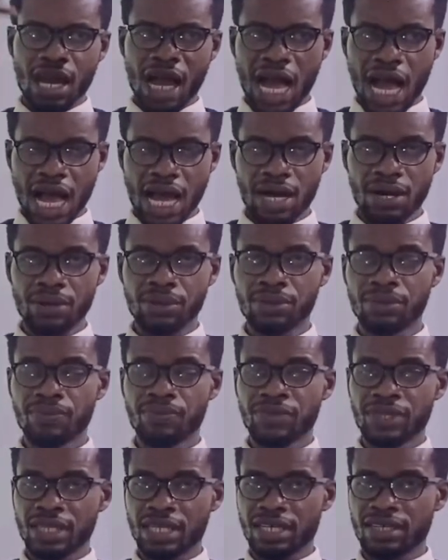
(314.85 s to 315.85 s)

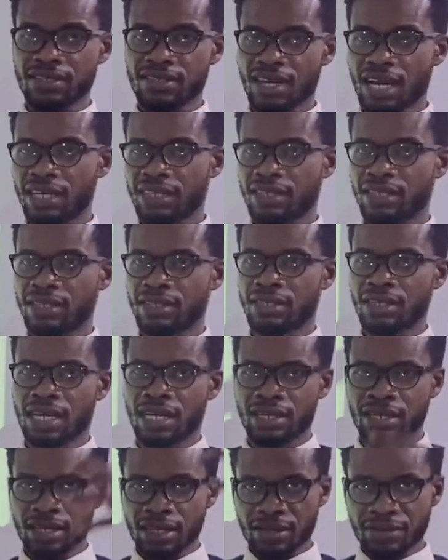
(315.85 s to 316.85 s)
how the entire thing
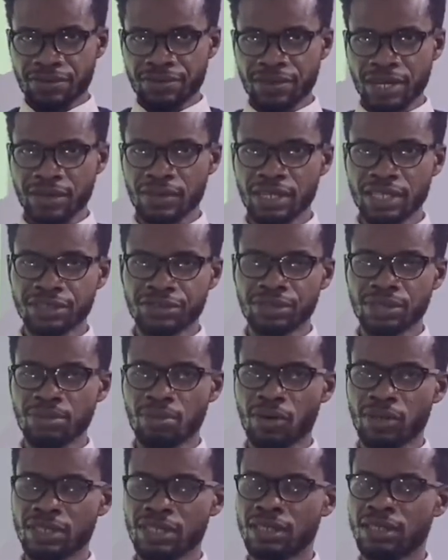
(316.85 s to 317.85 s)
and the regulatory
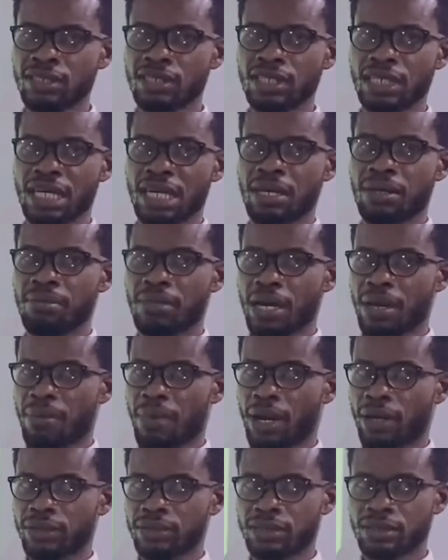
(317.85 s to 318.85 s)
body came
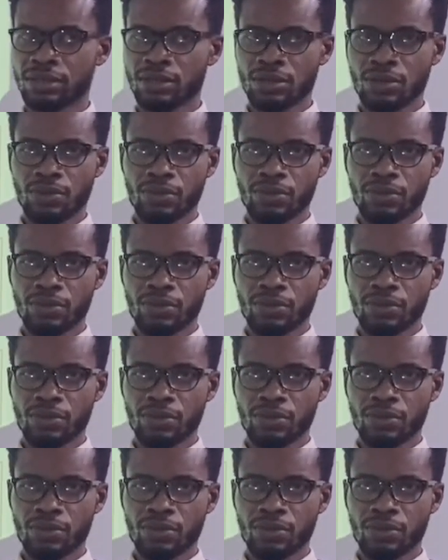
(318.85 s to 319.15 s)
about